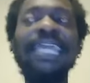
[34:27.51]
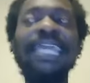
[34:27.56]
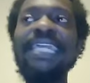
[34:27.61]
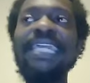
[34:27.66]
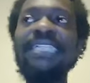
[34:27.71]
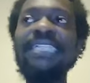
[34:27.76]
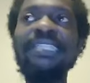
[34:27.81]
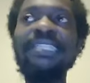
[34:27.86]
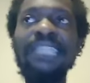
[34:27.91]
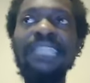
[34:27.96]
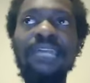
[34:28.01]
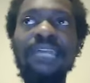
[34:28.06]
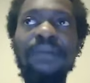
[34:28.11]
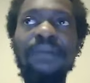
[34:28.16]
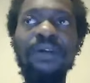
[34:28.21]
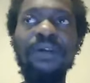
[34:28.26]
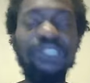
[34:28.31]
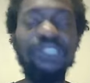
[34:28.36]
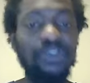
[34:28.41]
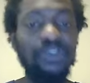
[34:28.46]
and here's the thing
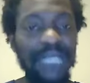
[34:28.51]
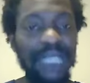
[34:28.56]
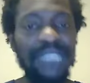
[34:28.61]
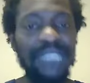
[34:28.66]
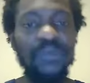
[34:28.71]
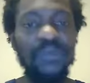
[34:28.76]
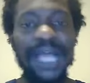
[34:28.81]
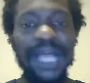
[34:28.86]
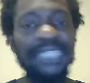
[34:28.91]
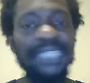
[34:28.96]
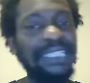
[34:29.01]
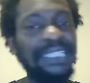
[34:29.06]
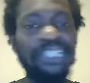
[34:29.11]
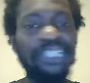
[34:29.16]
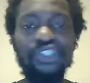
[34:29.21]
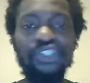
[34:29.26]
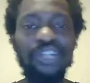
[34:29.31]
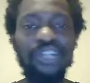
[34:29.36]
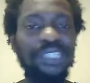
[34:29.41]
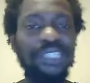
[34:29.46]
about, so that's why I
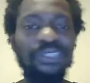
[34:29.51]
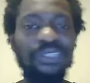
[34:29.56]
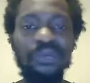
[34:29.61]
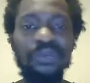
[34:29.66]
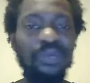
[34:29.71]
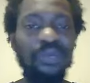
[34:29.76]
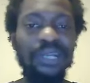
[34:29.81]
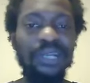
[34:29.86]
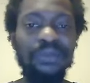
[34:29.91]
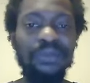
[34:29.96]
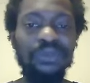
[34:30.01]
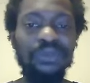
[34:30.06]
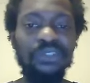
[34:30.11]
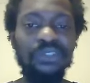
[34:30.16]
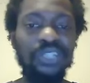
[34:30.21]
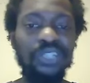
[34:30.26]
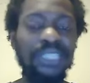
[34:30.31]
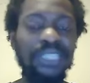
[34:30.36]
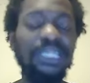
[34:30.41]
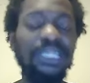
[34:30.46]
say trust. Don't worry about
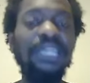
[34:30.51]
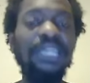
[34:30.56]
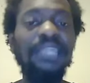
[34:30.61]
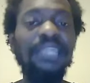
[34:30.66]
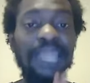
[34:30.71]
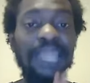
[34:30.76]
no trust.